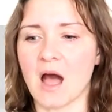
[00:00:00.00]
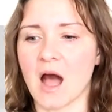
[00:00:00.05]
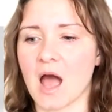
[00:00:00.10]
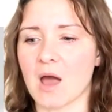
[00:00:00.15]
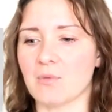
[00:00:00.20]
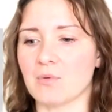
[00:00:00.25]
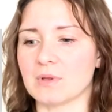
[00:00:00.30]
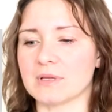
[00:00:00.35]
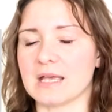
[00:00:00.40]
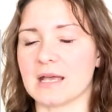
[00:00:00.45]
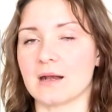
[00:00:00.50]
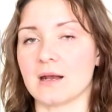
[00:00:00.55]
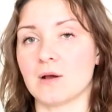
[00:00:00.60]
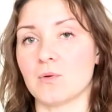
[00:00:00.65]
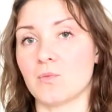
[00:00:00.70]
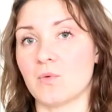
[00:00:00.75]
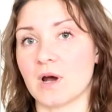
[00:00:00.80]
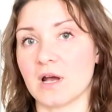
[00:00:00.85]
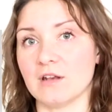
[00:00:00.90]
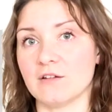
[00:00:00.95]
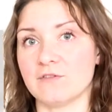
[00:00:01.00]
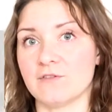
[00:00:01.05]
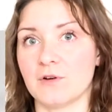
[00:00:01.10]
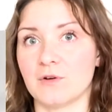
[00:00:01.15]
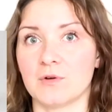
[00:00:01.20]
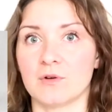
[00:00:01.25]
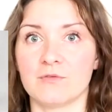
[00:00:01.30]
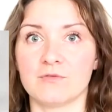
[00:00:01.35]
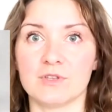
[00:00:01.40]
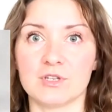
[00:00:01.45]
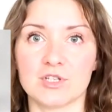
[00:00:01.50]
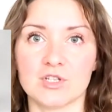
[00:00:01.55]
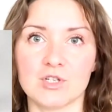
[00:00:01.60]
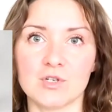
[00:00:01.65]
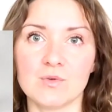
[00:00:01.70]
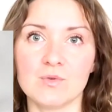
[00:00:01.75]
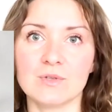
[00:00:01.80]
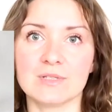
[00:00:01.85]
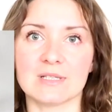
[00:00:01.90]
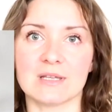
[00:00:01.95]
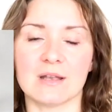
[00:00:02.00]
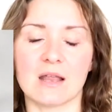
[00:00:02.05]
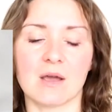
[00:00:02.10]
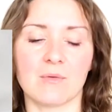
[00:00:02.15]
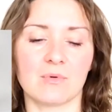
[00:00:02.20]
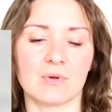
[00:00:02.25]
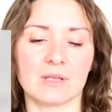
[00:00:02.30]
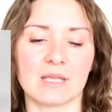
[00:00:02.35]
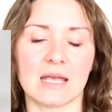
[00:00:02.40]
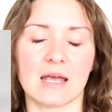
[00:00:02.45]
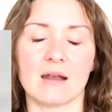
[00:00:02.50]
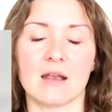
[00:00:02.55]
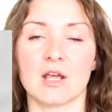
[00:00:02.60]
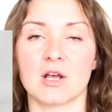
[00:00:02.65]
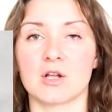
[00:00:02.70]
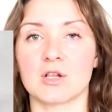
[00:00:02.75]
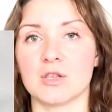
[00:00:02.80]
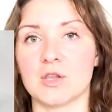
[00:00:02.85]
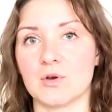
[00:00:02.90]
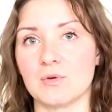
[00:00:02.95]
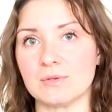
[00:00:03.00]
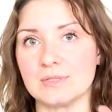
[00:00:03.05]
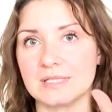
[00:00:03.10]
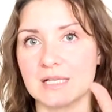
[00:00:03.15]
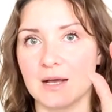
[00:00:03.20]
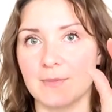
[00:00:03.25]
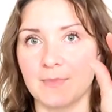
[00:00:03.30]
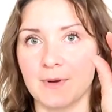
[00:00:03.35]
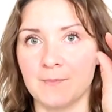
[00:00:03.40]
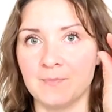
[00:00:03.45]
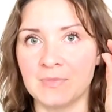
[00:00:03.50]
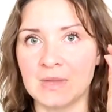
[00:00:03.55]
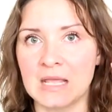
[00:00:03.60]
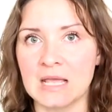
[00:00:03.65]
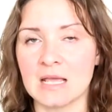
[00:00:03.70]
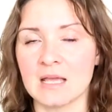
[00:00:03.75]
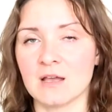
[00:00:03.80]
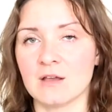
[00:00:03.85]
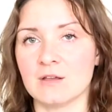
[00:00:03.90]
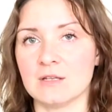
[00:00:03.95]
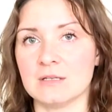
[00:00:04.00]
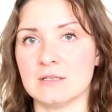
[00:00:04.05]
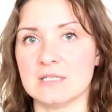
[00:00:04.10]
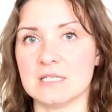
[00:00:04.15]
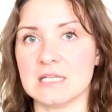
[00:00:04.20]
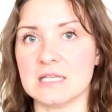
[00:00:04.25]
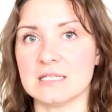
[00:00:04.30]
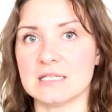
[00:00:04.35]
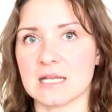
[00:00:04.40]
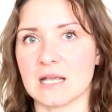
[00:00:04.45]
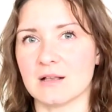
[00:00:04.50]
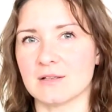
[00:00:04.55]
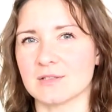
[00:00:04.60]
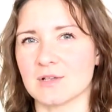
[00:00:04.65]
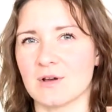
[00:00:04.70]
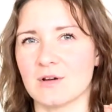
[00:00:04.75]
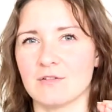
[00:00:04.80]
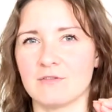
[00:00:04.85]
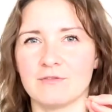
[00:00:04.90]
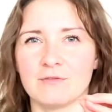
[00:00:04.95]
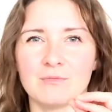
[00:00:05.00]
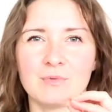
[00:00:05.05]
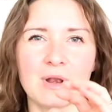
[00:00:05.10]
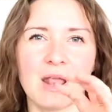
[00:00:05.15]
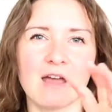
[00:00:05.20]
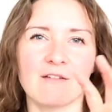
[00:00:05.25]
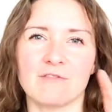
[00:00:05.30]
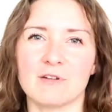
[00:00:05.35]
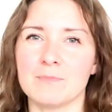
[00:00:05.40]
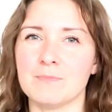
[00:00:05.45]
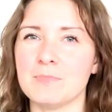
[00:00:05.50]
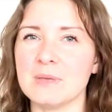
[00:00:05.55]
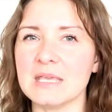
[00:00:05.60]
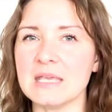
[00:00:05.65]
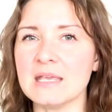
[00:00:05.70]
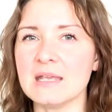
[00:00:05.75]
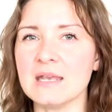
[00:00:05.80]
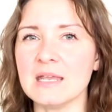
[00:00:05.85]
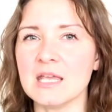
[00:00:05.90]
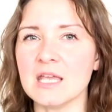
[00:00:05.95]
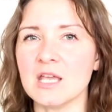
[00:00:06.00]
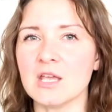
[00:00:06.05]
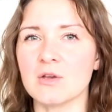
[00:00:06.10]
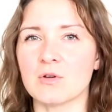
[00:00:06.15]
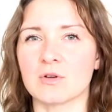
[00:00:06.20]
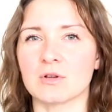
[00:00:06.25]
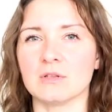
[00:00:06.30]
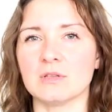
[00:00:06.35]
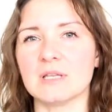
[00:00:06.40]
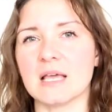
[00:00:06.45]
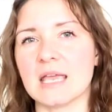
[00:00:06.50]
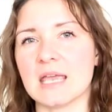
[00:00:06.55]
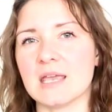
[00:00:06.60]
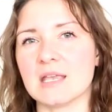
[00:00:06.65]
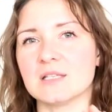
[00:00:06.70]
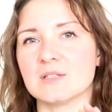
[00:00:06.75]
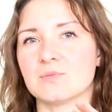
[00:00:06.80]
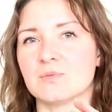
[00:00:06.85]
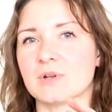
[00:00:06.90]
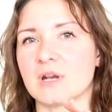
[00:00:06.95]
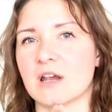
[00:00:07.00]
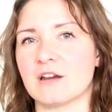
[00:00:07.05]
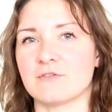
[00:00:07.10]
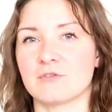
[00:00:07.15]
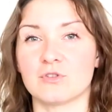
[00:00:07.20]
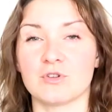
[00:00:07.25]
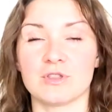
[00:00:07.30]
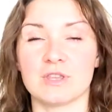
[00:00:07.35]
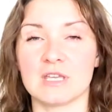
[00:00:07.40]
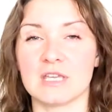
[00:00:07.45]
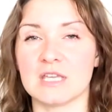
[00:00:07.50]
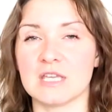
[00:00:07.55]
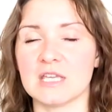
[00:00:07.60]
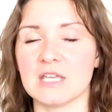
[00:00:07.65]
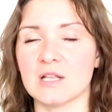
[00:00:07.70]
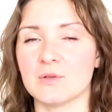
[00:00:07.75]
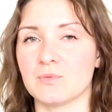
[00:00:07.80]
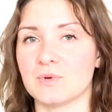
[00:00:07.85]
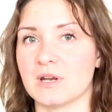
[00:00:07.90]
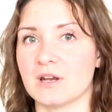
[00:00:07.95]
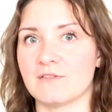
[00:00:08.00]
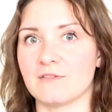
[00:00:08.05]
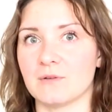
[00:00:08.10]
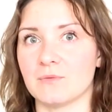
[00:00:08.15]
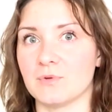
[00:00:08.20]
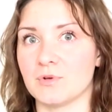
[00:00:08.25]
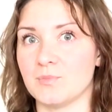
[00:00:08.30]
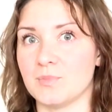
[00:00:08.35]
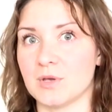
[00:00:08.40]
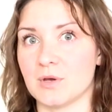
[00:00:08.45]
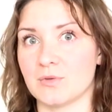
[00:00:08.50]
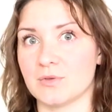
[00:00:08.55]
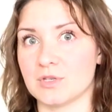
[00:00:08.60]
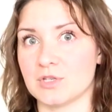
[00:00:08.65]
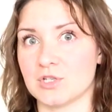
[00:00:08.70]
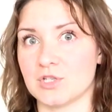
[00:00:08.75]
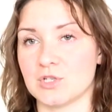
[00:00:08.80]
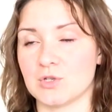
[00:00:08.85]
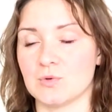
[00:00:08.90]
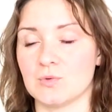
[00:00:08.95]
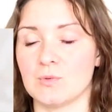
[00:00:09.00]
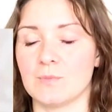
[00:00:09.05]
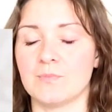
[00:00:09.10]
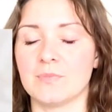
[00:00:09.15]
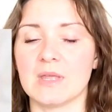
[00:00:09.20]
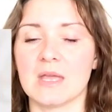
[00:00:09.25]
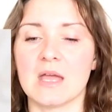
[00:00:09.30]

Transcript: I will get a wide photo of the shoes and I will get a close-up details of whatever beading or lace, whatever, the heel, whatever would be on the shoe.